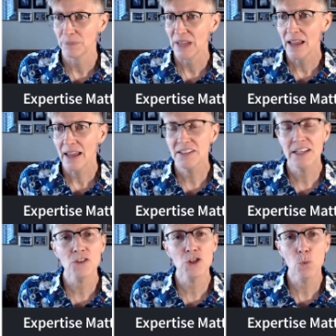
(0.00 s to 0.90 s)
It tells
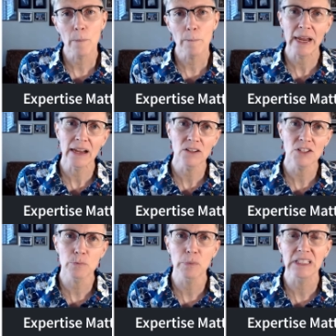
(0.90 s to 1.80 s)
you what parents
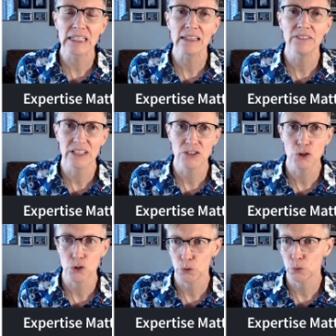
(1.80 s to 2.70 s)
believe is
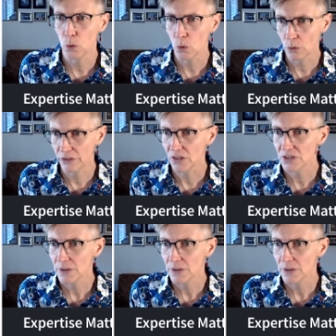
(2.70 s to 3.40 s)
true or false.